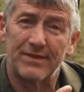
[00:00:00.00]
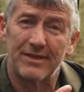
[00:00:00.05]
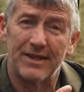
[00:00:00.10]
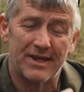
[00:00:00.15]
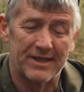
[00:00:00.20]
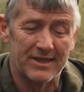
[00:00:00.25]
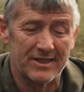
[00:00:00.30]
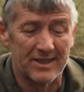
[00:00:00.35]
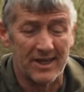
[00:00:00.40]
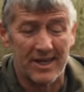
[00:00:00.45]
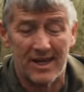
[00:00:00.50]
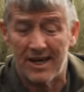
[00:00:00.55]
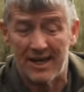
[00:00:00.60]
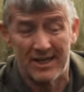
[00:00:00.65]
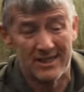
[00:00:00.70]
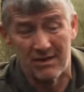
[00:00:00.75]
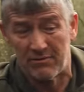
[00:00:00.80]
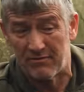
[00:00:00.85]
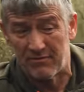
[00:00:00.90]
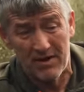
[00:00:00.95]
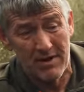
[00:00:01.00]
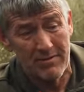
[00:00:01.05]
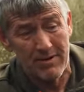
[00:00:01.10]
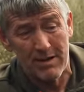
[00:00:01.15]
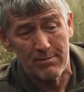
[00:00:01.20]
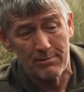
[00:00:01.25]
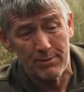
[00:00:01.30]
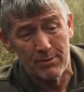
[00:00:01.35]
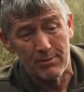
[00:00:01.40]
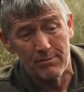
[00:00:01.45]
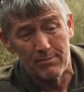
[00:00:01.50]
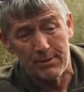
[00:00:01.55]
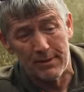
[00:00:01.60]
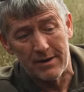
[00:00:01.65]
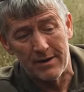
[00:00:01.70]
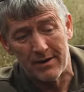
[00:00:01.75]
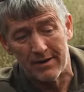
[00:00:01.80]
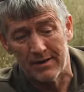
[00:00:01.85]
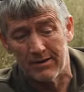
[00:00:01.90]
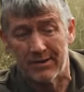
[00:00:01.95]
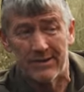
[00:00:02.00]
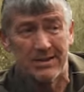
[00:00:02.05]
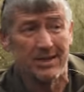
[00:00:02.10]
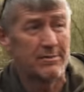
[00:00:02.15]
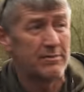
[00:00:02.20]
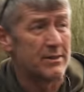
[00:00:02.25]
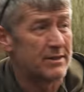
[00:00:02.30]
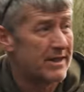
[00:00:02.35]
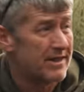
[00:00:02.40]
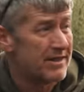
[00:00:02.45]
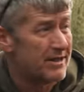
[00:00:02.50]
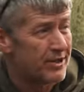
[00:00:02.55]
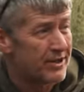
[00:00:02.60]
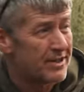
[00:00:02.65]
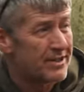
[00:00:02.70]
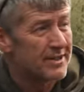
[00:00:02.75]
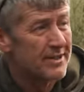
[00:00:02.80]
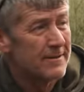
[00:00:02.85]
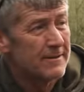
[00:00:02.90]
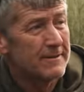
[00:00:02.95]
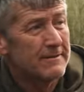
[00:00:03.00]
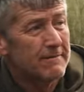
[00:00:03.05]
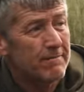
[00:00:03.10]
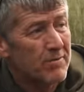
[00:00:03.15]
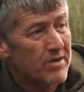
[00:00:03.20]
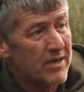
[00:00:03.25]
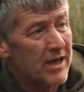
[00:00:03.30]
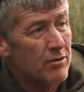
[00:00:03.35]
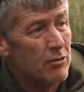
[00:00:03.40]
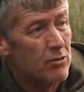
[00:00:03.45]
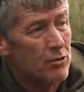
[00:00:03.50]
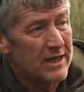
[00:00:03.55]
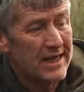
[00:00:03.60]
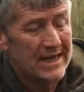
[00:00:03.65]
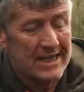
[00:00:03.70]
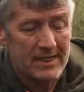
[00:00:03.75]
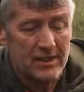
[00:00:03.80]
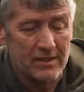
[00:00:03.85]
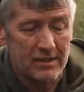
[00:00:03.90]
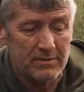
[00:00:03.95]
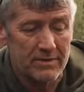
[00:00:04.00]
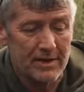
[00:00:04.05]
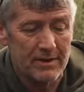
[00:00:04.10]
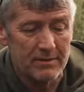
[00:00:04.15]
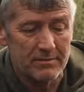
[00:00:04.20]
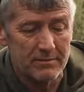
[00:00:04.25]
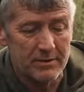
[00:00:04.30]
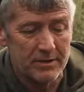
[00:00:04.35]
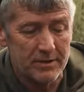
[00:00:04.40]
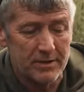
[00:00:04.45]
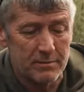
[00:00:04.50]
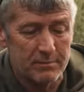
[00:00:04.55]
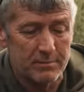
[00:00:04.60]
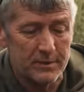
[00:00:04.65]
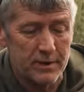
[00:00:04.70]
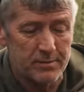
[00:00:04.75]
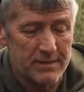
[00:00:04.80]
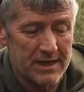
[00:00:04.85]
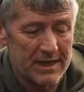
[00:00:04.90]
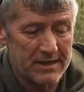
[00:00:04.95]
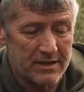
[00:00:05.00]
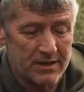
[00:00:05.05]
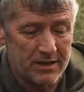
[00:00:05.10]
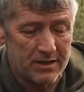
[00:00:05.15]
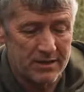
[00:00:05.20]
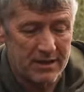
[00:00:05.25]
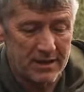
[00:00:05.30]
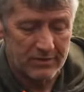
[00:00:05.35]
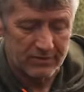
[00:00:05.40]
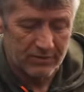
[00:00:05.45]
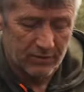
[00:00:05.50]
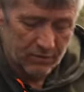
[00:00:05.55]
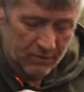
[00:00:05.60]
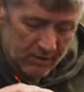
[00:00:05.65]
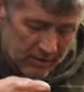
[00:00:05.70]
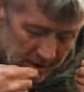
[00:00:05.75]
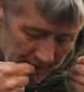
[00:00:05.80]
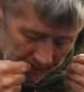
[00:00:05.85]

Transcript: And it's a very important part. Like I say, percentages are all key to being successful.